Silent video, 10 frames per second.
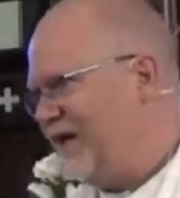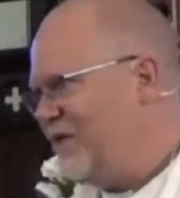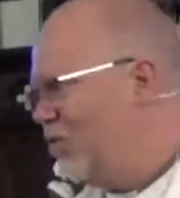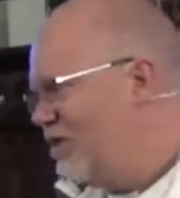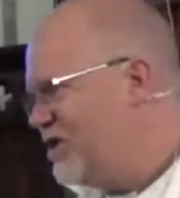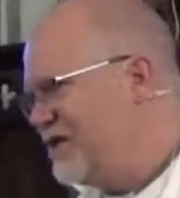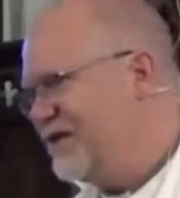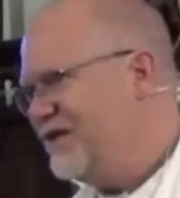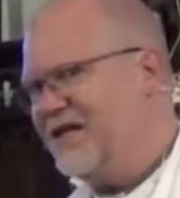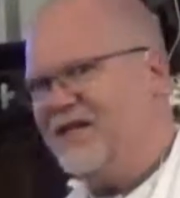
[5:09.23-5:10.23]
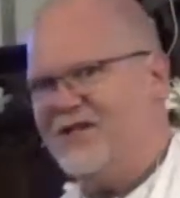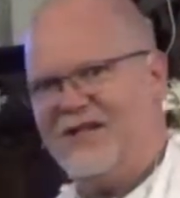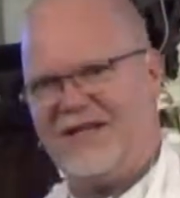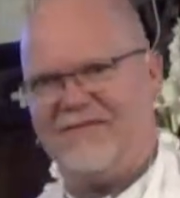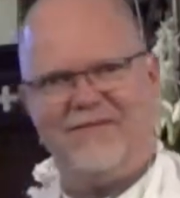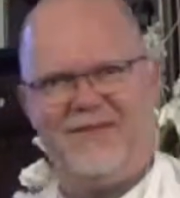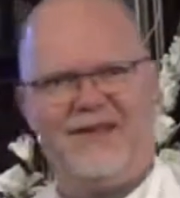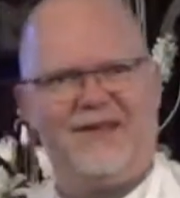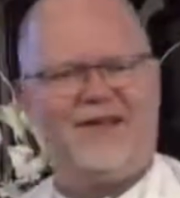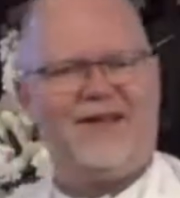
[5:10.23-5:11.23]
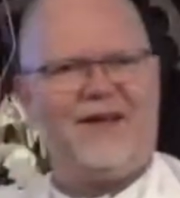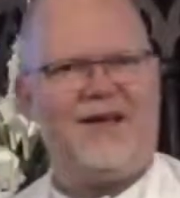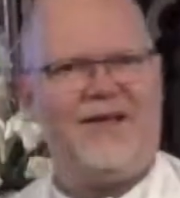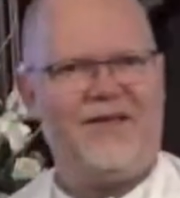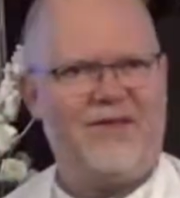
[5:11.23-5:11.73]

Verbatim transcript: In Washington, D.C., uh,